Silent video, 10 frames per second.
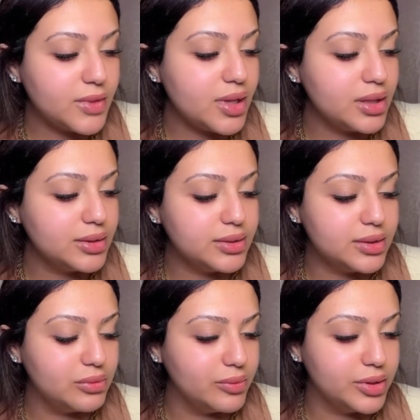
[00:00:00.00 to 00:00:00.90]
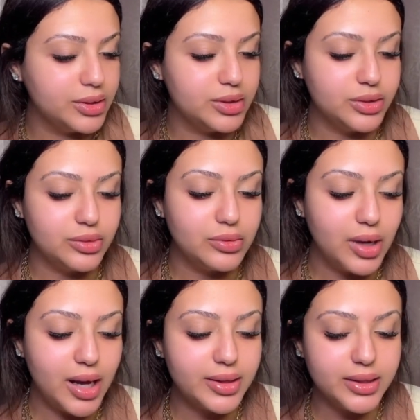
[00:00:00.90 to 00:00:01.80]
Let's see what we're gonna do.
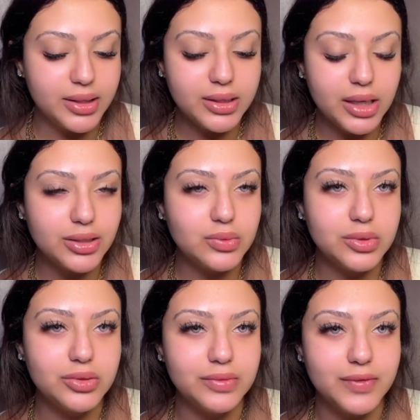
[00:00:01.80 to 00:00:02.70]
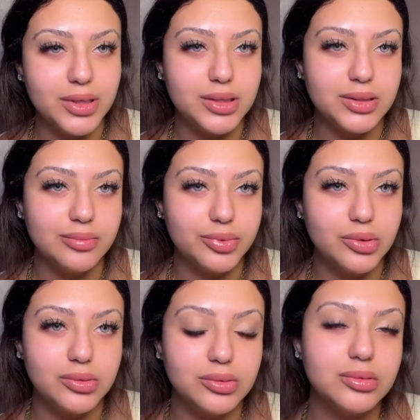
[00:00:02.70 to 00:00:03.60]
I think I just want to do a very simple
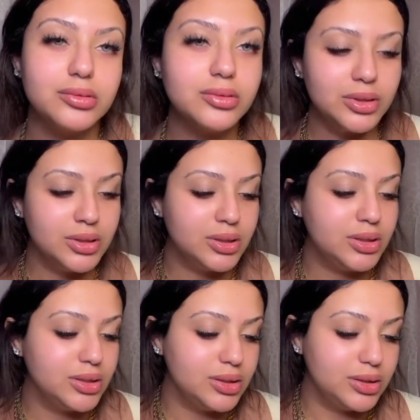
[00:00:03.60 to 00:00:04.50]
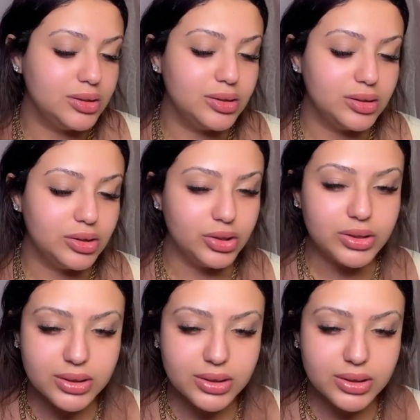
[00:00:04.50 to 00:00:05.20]
look.